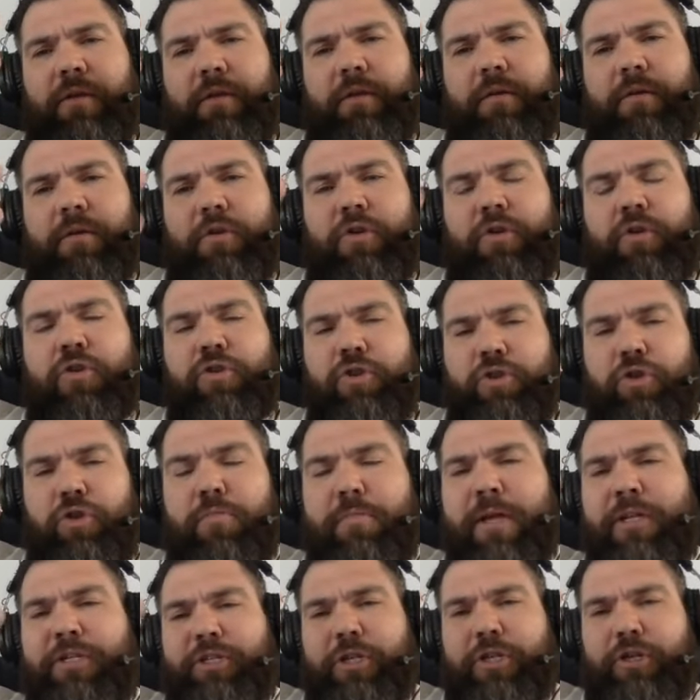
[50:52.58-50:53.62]
you, you
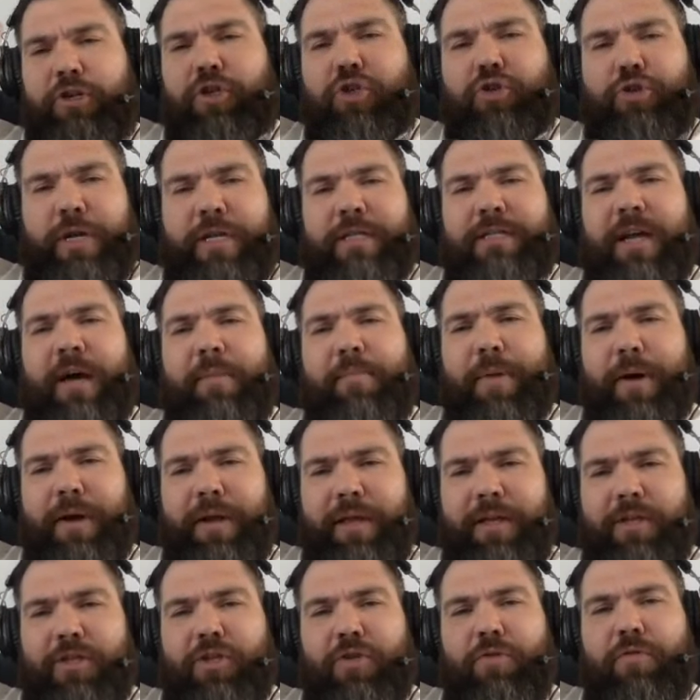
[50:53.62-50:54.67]
mentioned you trained Top
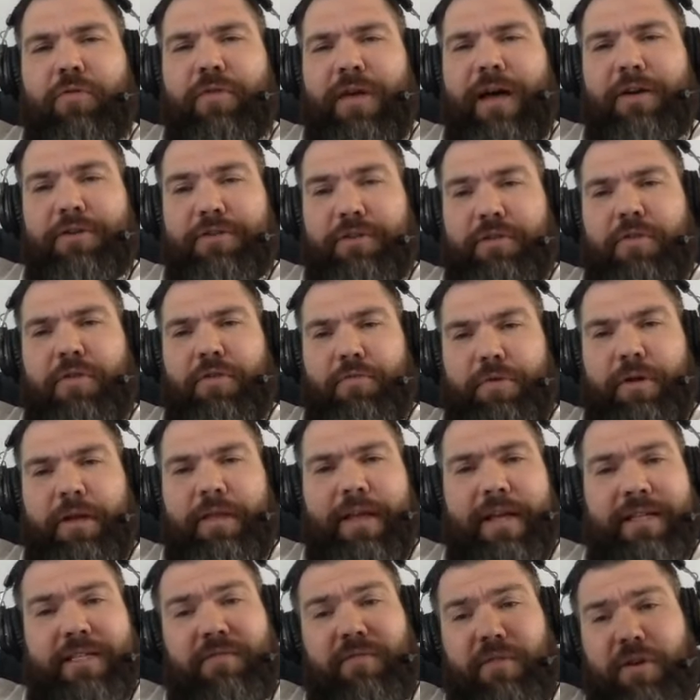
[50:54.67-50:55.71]
Buddy in 2003.
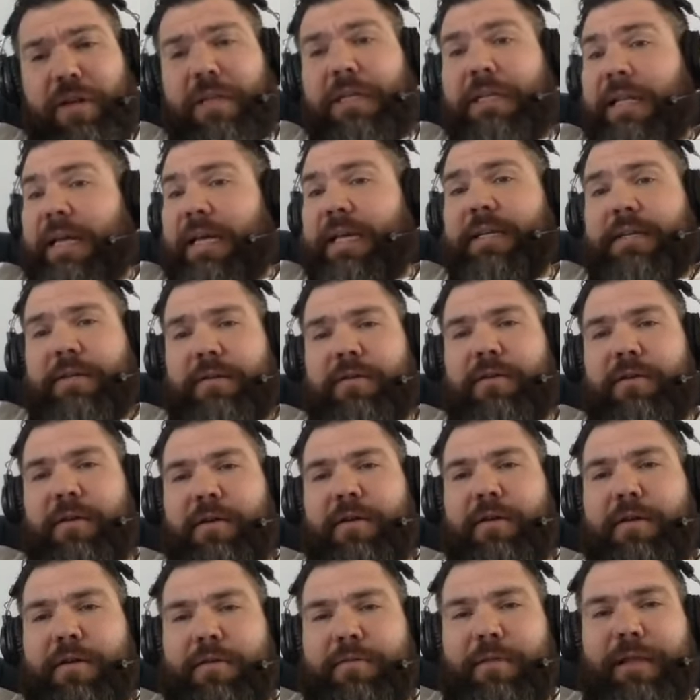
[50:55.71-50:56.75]
That's very late.
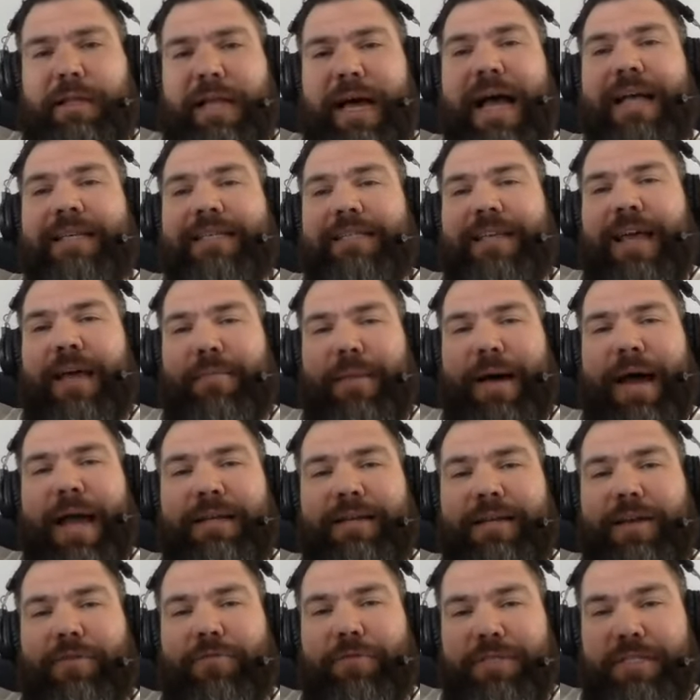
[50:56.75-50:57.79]
The last time I
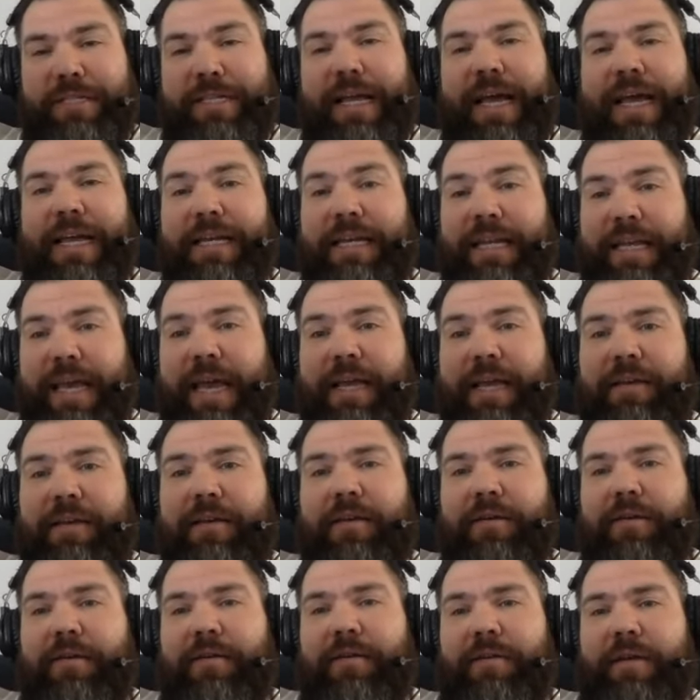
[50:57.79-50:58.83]
did it was 98
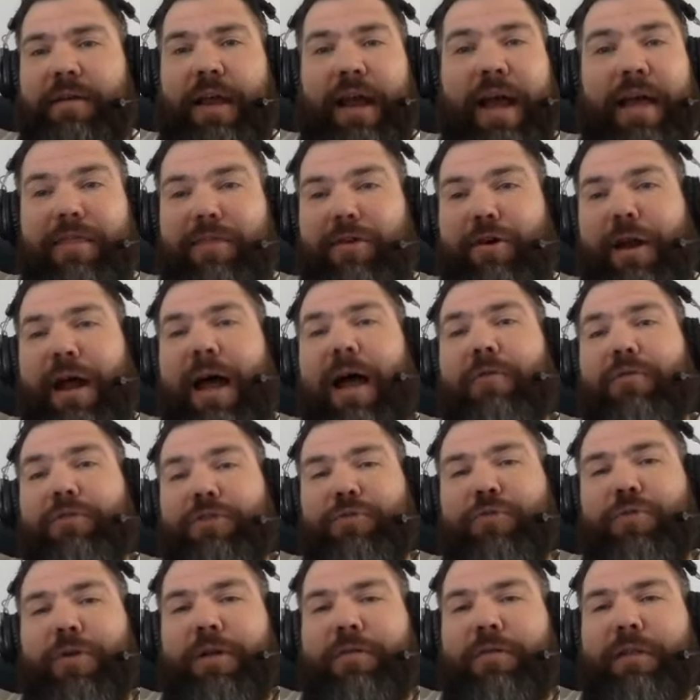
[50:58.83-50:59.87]
and I thought I
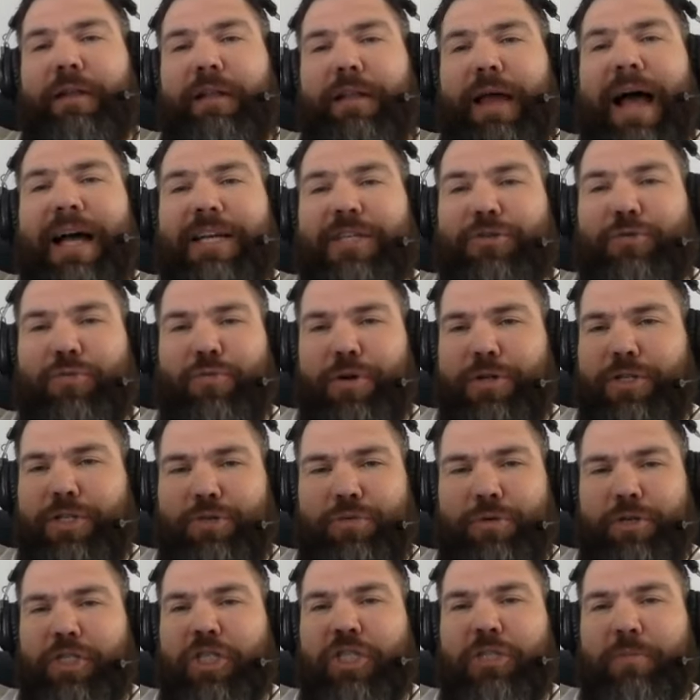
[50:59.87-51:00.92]
was one of the last ones
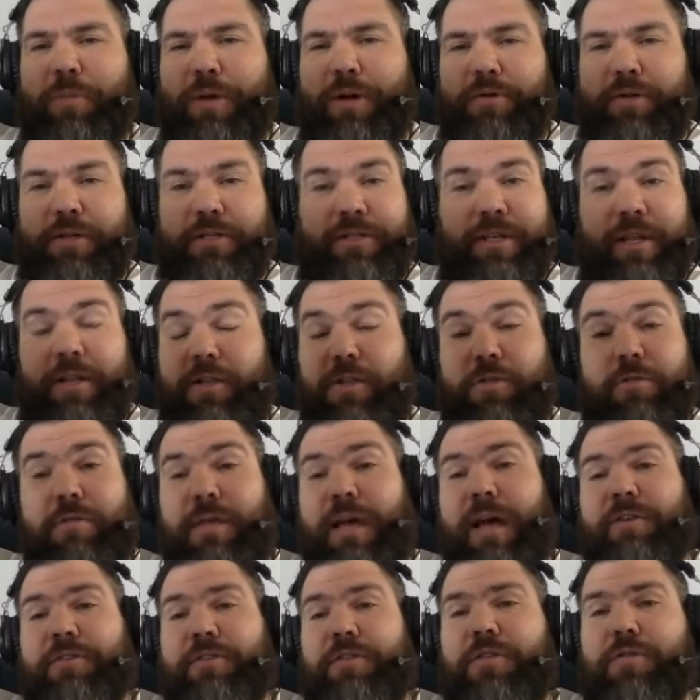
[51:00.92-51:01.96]
to experience. And
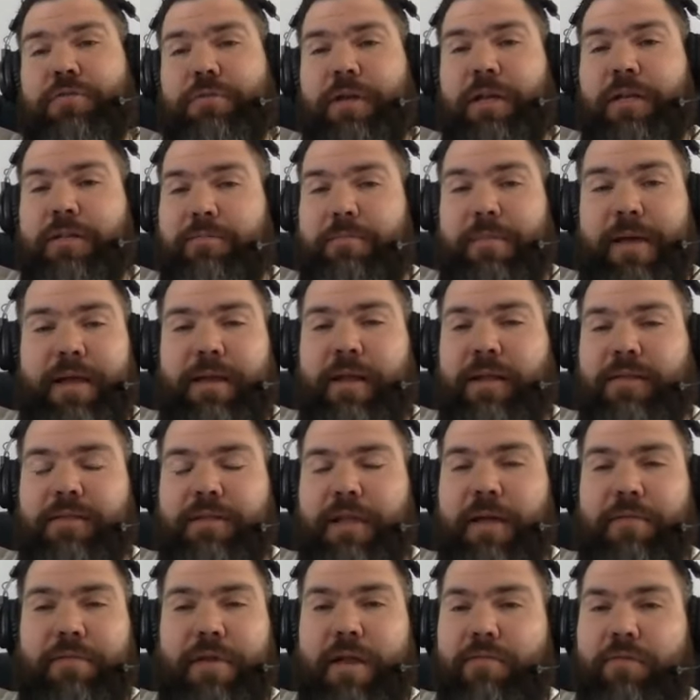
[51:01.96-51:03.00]
2003, it's man, that's
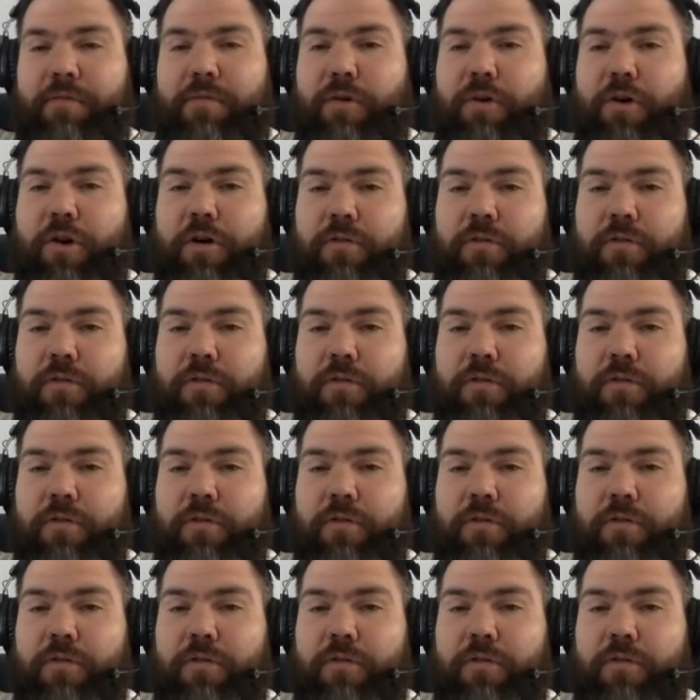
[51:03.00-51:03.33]
I've never even heard